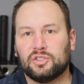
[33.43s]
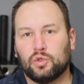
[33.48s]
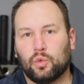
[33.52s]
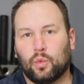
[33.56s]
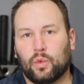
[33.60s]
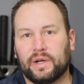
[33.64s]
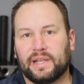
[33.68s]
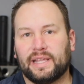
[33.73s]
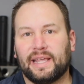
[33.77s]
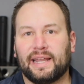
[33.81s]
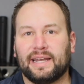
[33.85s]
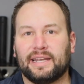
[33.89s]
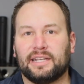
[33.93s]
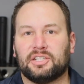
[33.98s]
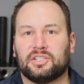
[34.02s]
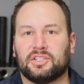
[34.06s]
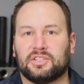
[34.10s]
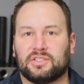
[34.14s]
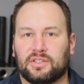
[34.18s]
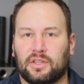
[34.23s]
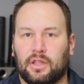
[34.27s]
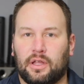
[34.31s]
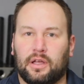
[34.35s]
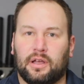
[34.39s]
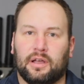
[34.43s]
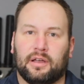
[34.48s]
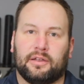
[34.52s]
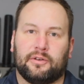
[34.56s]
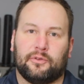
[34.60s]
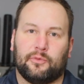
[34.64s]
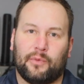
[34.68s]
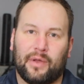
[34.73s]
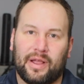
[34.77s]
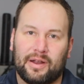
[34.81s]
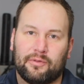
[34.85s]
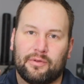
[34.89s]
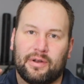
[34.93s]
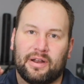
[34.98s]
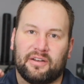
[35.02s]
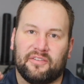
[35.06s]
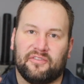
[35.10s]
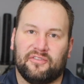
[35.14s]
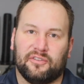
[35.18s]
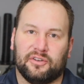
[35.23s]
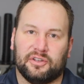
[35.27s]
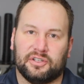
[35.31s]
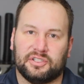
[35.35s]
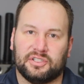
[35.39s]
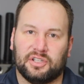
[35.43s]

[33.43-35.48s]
28 inches long, and right around a foot